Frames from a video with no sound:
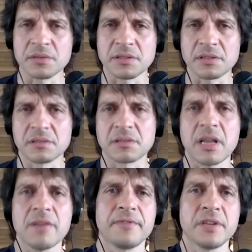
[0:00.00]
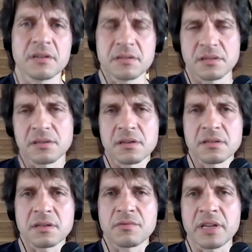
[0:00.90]
safety
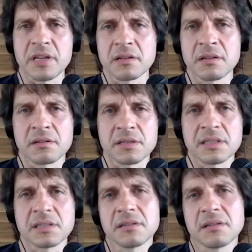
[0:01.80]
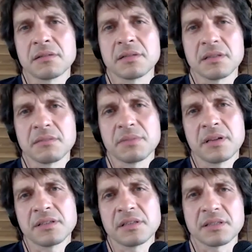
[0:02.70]
concerns are real, or is it
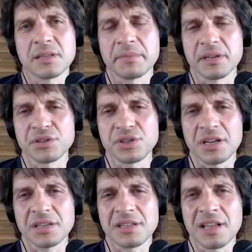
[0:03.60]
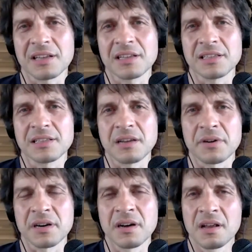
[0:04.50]
that just something changed? Like, is it
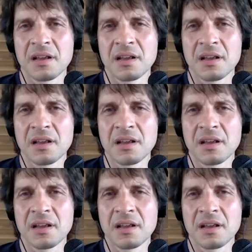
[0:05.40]
our